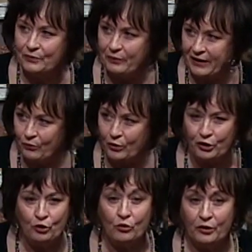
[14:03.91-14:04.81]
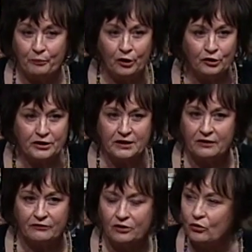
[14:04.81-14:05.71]
to be, where you are mm-hmm. a person
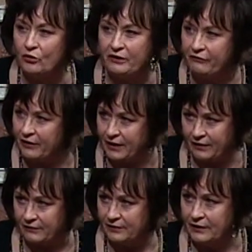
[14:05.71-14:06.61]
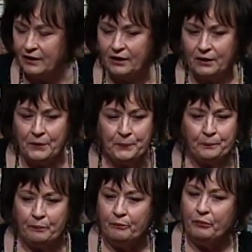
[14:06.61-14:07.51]
of glory fire. Mm-hmm.
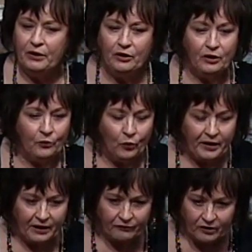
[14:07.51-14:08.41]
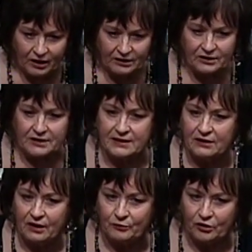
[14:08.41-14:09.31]
But we have got to
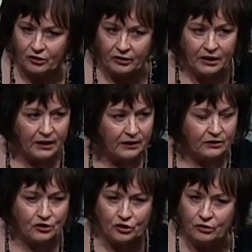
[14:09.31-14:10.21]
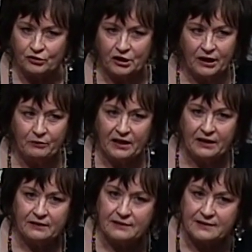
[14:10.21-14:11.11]
stop turning in the church, coming
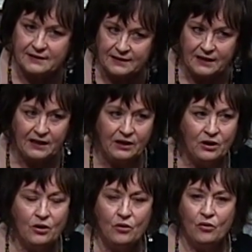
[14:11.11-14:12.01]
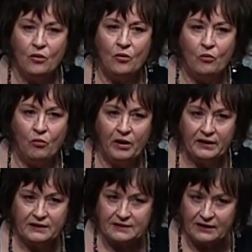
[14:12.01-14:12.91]
in to see what
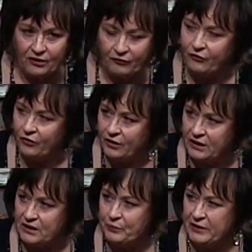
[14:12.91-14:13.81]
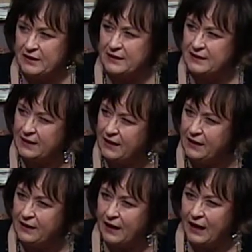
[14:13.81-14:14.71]
is there for us, but to
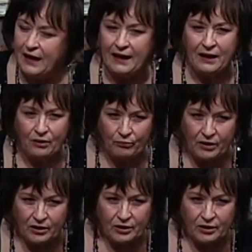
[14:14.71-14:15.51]
see I am